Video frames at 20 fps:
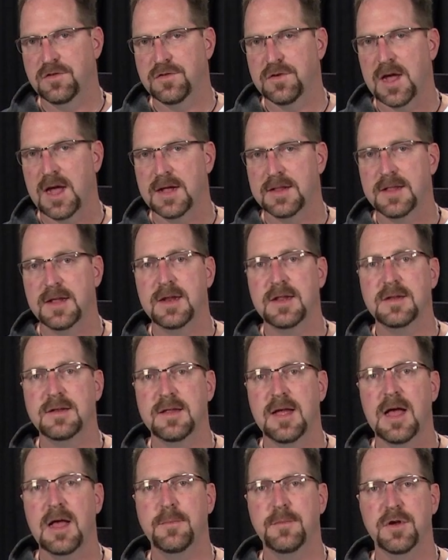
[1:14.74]
track that in
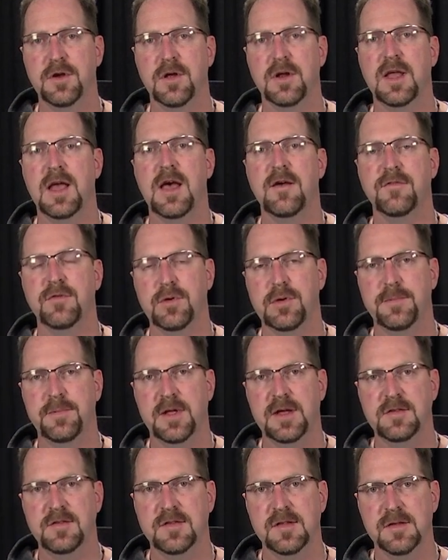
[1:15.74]
time you're going to have to
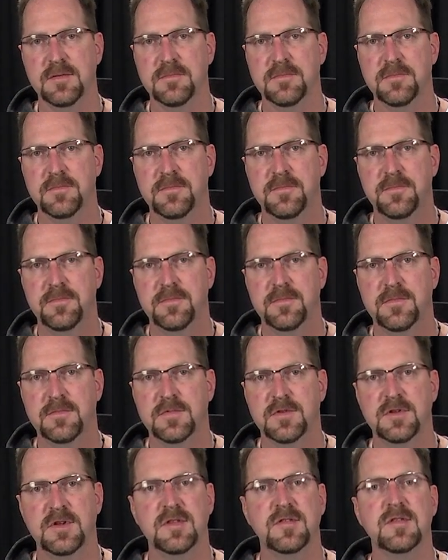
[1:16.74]
replace it.
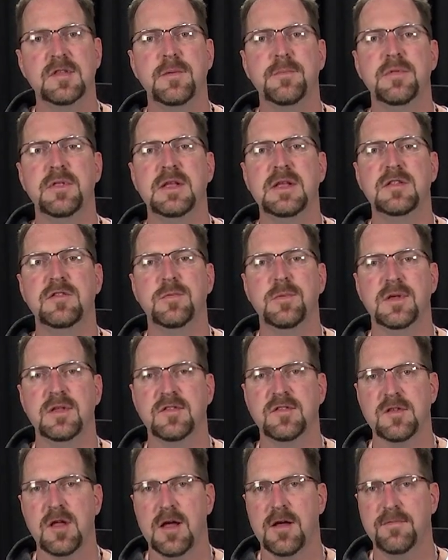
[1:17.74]
So just simply
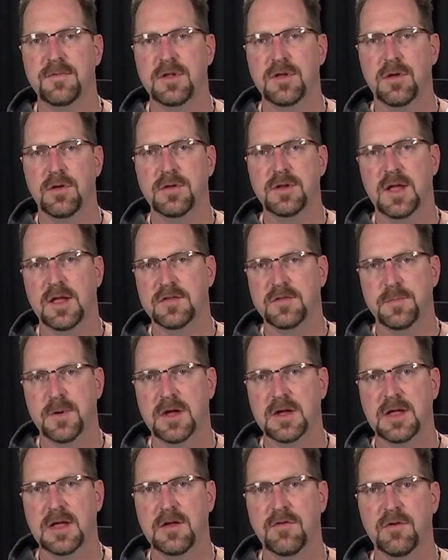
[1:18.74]
twist off the old Dust
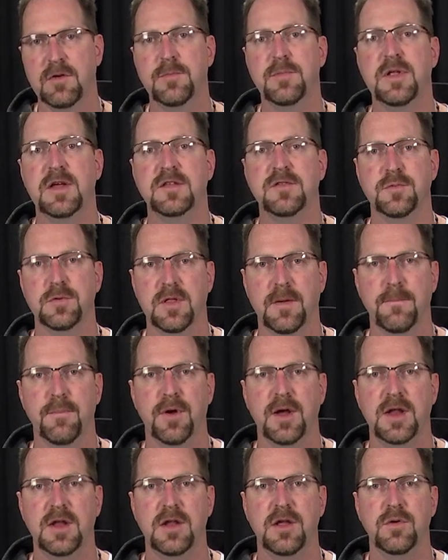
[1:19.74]
Monkey and replace with a
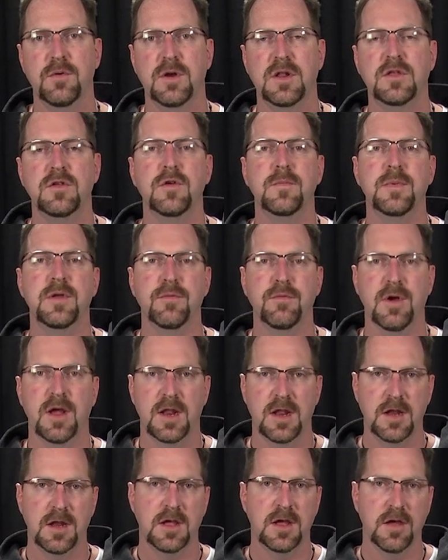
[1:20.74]
brand new one and you'll be
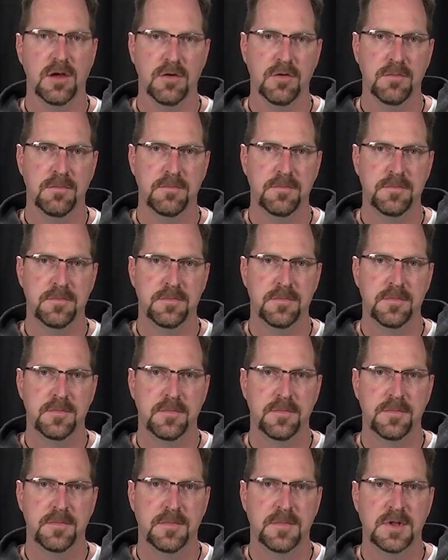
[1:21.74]
ready to go.
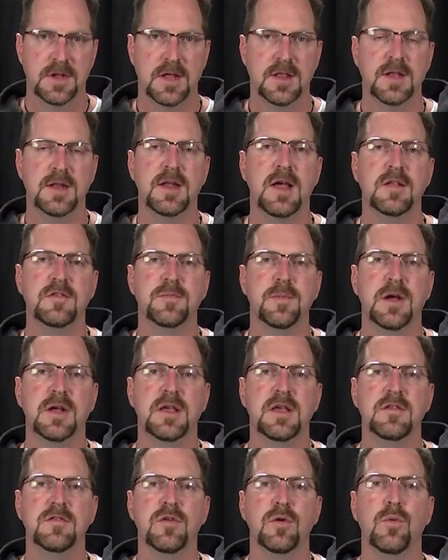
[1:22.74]
Now the Dust
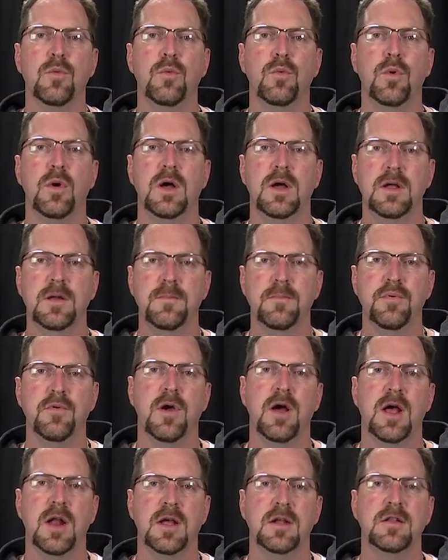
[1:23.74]
Monkeys are one
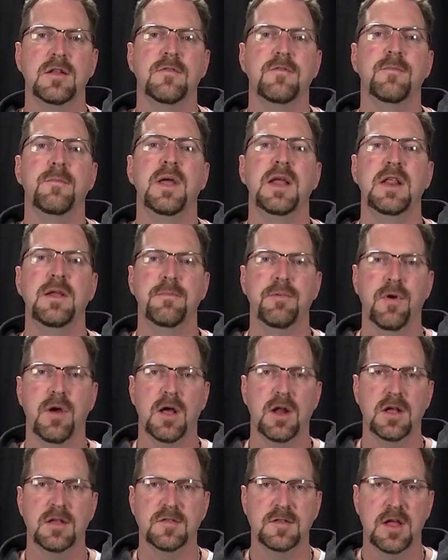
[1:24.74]
product of many
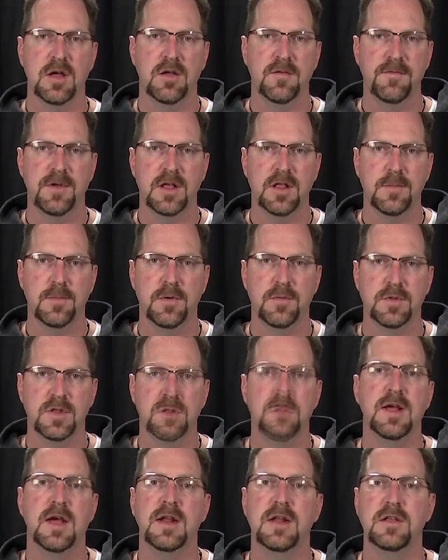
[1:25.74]
products now available with
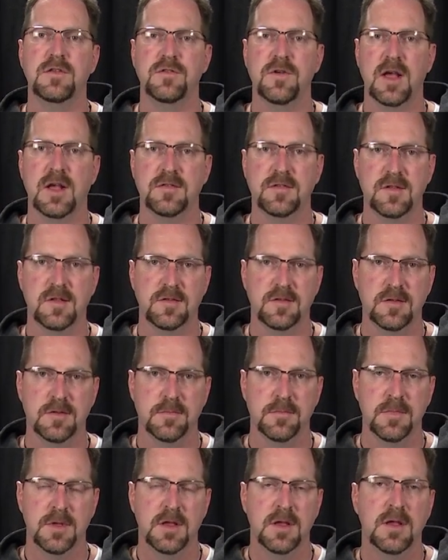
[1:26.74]
the Tidy Track
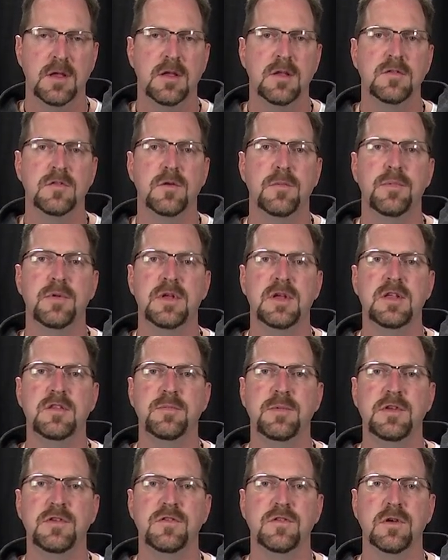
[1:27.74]
system, so
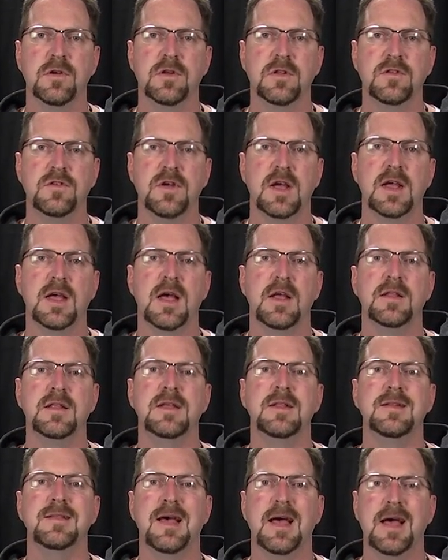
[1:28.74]
please be sure to check out
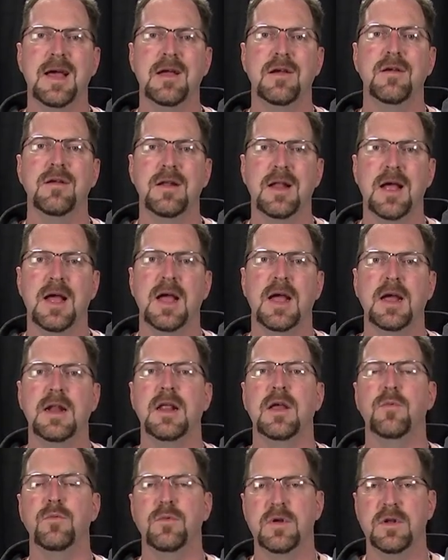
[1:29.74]
the entire
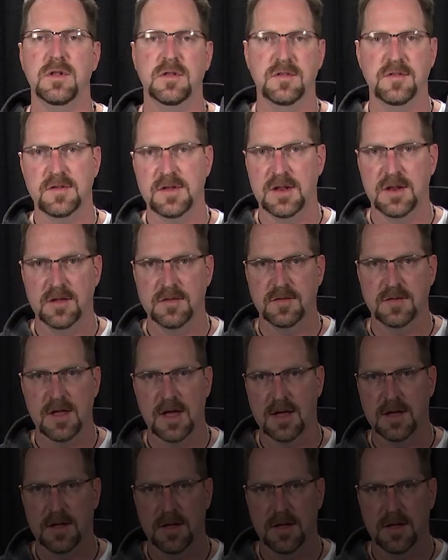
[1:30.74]
line at woodland scenics dot